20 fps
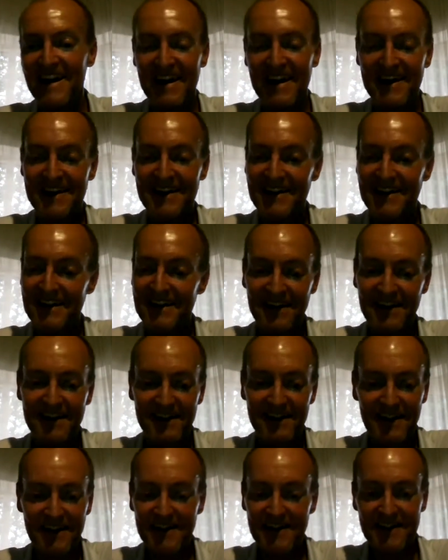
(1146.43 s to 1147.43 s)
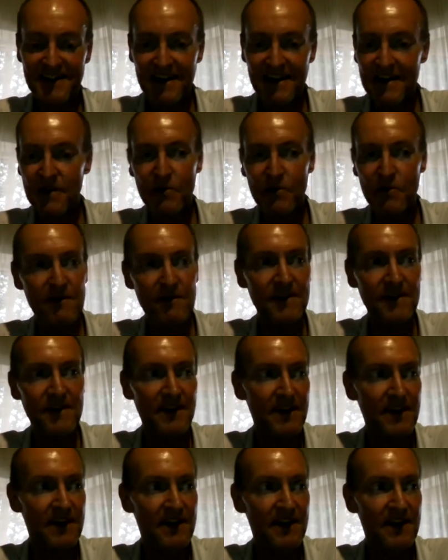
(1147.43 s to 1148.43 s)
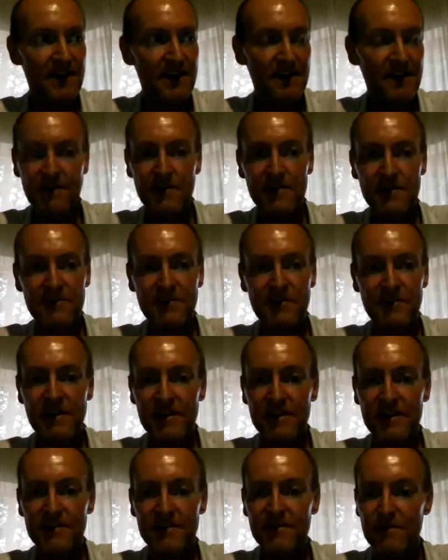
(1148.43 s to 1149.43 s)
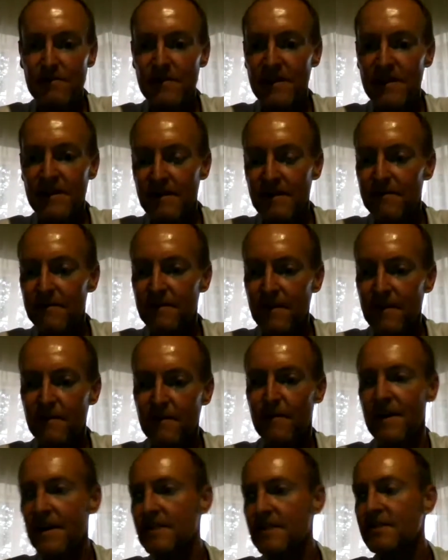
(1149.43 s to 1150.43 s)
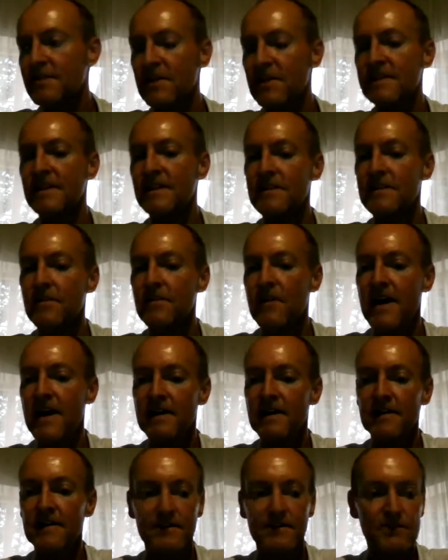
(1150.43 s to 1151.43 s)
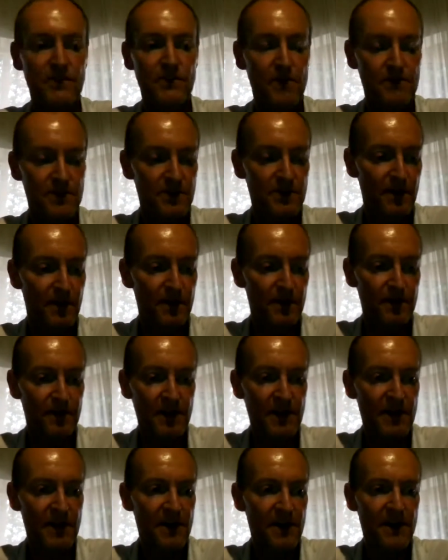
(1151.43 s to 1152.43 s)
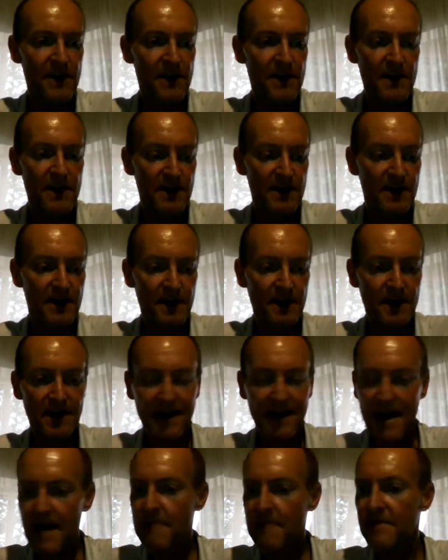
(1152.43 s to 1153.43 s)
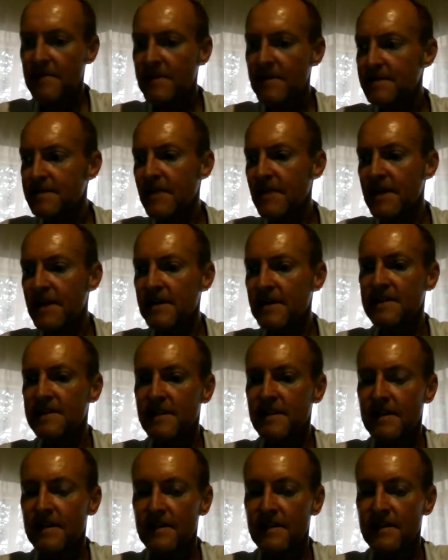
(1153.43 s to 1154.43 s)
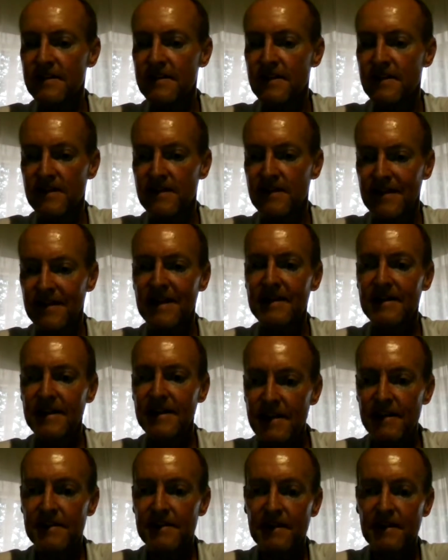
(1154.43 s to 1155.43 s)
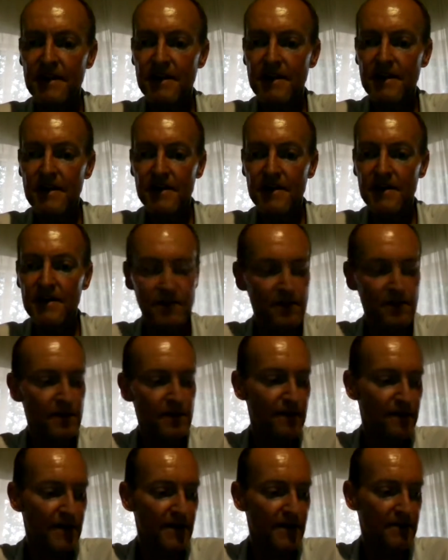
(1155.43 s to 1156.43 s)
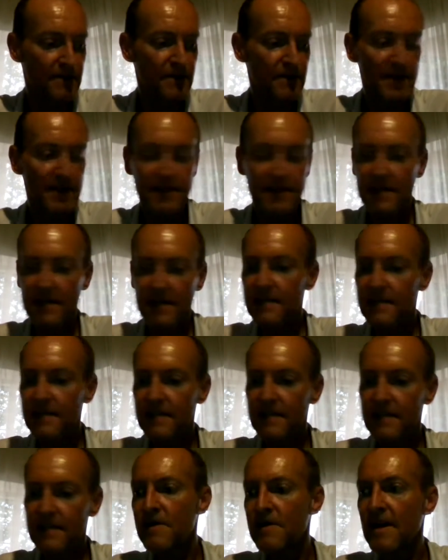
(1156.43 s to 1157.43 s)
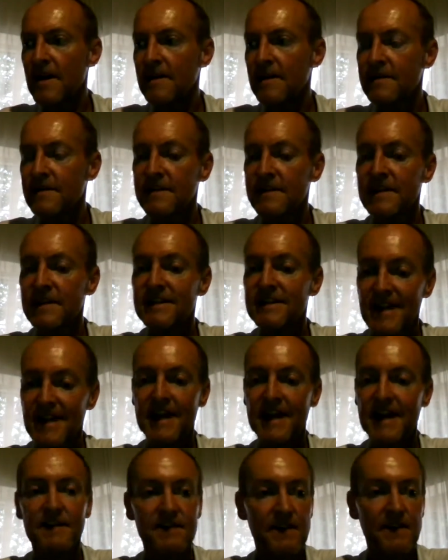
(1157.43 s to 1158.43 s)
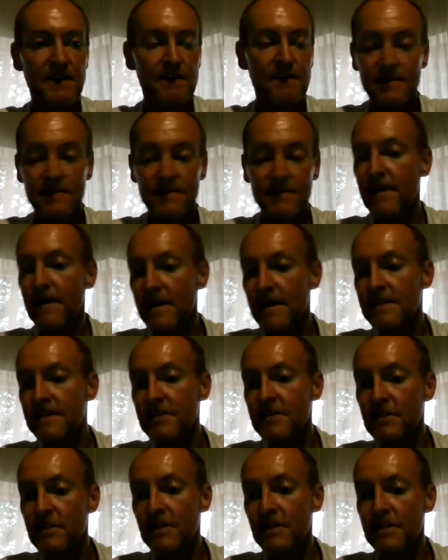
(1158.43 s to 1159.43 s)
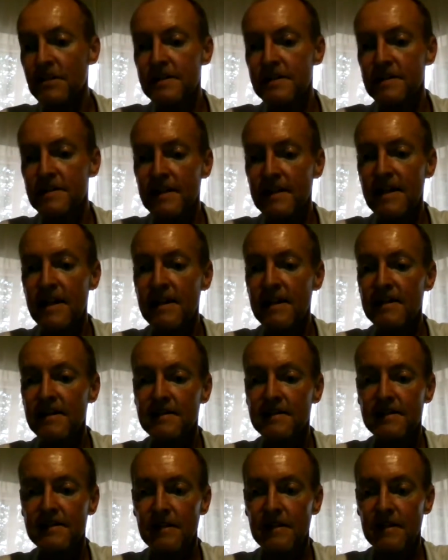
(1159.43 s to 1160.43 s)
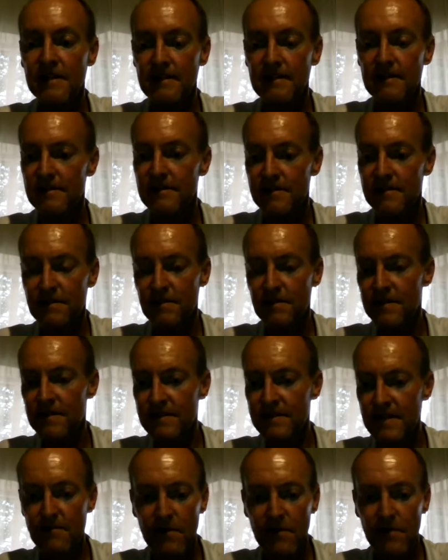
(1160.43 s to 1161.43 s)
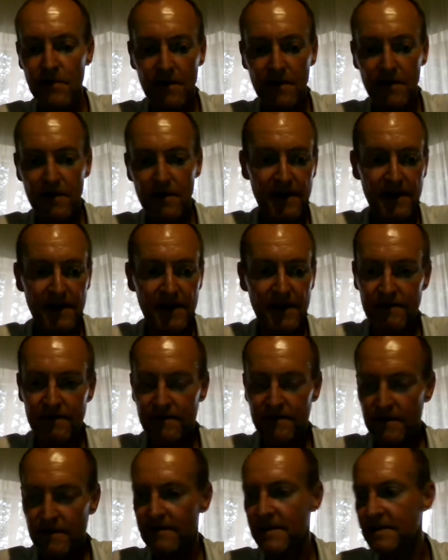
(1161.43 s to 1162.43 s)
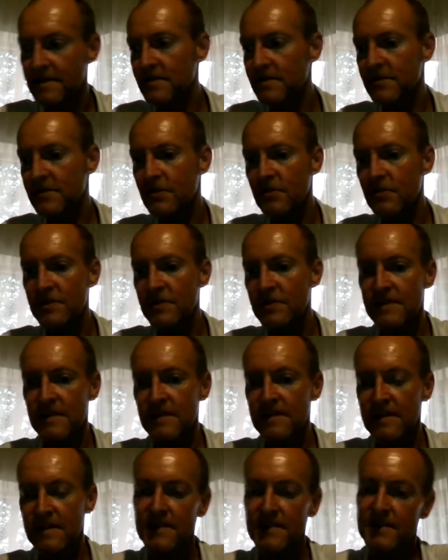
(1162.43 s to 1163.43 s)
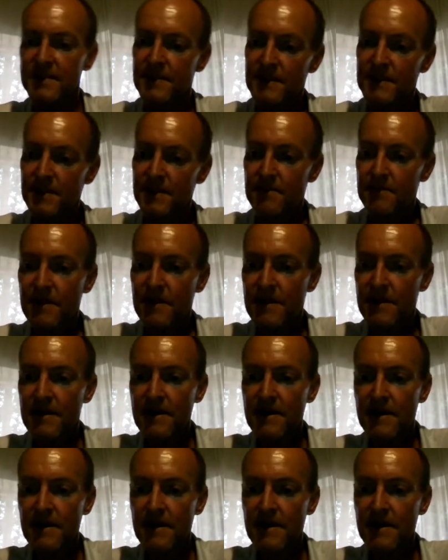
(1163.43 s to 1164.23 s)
And I can say unequivocally, the last 3 years for me have really turned things around in terms of allowing me the space that I need to sort of get my ducks in a row behind the scenes and to give us a fighting chance against the sort of steamroll effect of the institutions and the system.